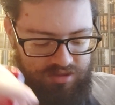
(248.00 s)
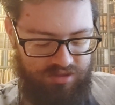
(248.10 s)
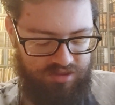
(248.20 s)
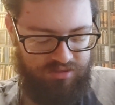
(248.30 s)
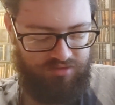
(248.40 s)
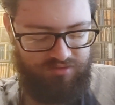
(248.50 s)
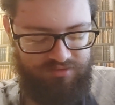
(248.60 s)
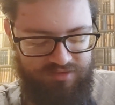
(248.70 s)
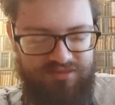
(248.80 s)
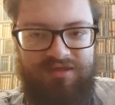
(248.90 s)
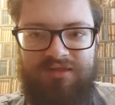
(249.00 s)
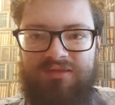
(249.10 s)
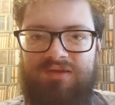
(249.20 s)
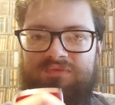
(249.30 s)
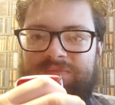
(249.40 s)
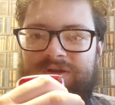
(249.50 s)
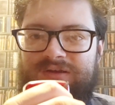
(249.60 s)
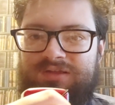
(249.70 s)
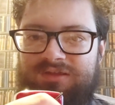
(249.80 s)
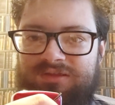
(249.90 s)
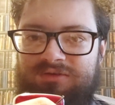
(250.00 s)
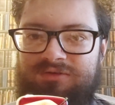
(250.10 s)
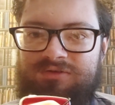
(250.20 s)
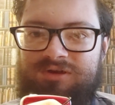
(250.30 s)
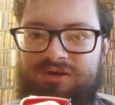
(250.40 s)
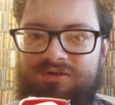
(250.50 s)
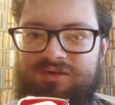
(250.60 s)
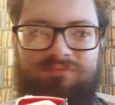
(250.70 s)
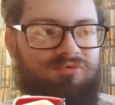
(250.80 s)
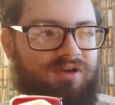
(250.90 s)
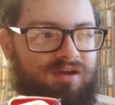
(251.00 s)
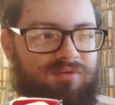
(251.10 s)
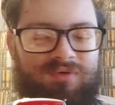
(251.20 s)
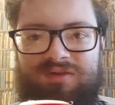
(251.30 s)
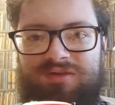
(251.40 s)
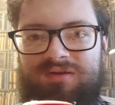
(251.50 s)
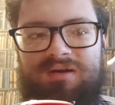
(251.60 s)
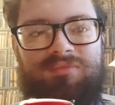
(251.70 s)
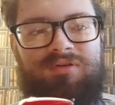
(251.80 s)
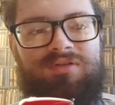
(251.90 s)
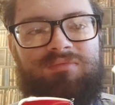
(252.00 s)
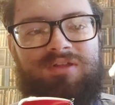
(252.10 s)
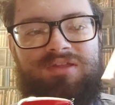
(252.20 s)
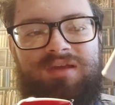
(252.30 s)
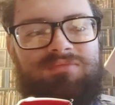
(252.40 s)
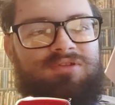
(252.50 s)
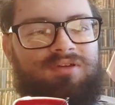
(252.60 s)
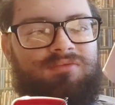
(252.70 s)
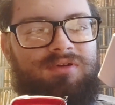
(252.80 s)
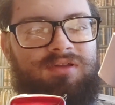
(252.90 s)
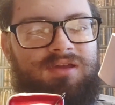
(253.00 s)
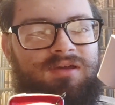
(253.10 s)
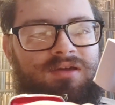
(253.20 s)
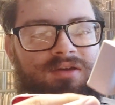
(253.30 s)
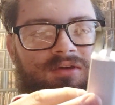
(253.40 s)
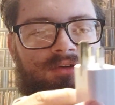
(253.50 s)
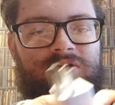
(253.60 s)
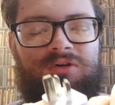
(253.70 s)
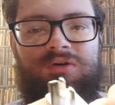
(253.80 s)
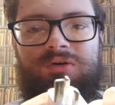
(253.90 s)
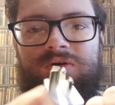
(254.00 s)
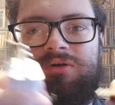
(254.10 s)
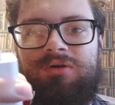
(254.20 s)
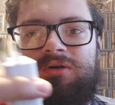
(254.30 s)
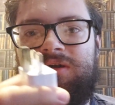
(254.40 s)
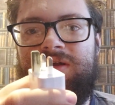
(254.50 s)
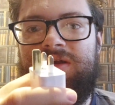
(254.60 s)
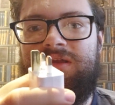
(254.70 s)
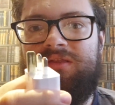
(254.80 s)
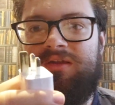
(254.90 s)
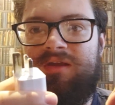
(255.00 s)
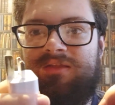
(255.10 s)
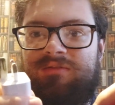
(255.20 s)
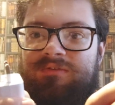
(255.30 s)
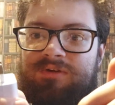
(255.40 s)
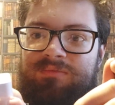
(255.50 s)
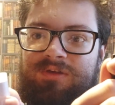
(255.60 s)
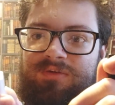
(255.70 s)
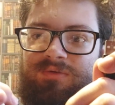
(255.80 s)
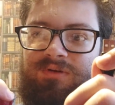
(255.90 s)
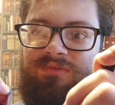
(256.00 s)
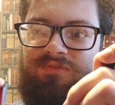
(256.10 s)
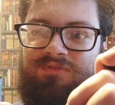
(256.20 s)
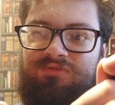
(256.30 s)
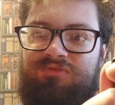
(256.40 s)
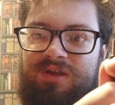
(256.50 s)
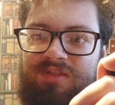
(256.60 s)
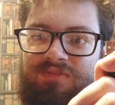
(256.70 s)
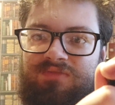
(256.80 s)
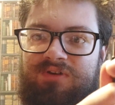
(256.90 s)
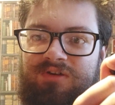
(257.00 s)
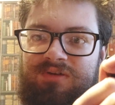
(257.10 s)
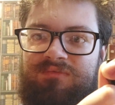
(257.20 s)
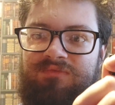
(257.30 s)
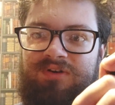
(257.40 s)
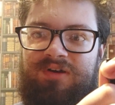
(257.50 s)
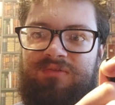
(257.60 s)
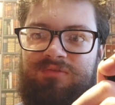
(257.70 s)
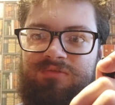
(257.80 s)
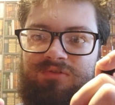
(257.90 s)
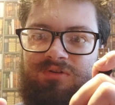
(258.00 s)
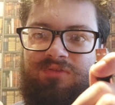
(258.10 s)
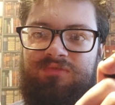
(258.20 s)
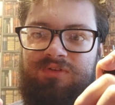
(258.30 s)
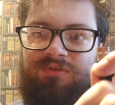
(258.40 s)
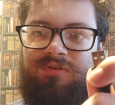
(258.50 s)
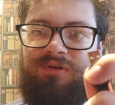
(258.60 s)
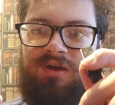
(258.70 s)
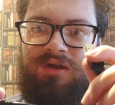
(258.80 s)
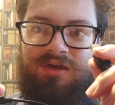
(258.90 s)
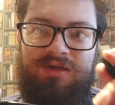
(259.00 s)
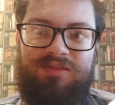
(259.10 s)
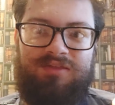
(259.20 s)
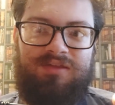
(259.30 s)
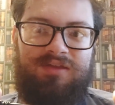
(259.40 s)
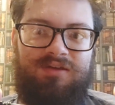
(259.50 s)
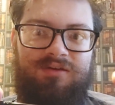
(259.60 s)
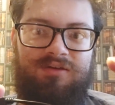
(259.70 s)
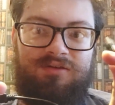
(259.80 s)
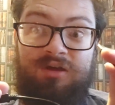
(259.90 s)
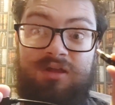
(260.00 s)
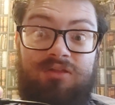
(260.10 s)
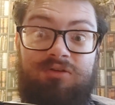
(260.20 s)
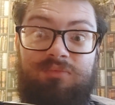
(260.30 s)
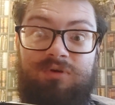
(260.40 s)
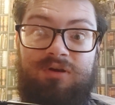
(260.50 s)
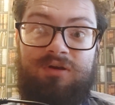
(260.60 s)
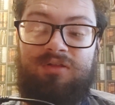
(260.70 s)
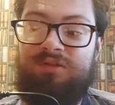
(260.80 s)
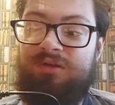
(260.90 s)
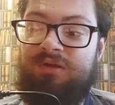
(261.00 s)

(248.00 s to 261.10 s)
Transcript: And this end either plugs into your charging brick, which I'm using my Samsung one here, or into the end of a computer for transferring files off your SD card. So it works.